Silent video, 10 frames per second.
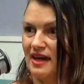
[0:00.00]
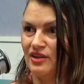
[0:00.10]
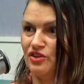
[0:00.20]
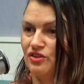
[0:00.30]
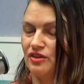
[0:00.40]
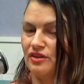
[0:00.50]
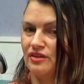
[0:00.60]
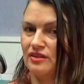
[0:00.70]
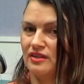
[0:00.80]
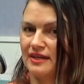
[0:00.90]
yeah. And, you
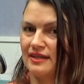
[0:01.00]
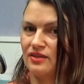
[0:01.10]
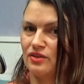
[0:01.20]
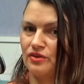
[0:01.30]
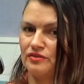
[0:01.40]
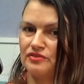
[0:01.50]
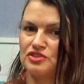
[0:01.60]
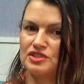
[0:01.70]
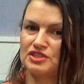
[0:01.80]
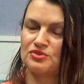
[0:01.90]
know, like in a lot
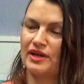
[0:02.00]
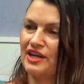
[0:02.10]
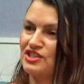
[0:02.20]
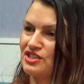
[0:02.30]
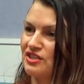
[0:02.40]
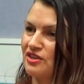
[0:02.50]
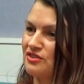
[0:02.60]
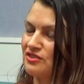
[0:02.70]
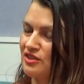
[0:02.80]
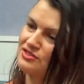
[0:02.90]
of traditional Asian
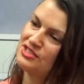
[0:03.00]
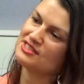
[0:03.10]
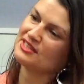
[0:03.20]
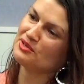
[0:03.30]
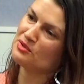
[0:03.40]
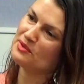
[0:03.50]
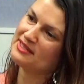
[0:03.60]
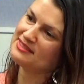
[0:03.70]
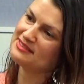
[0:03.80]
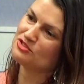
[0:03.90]
cultures, they
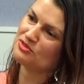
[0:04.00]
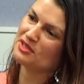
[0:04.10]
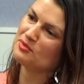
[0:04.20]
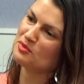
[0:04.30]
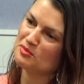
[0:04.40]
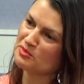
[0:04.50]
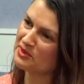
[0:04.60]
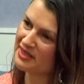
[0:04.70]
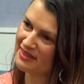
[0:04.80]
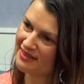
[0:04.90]
always drink warm
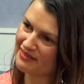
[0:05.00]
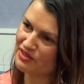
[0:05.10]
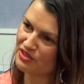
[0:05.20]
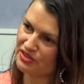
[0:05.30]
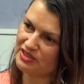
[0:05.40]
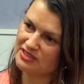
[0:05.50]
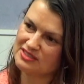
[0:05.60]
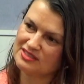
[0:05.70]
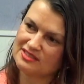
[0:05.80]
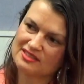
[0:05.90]
water. Have you
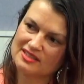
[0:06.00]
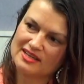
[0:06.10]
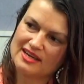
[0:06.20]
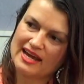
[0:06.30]
noticed?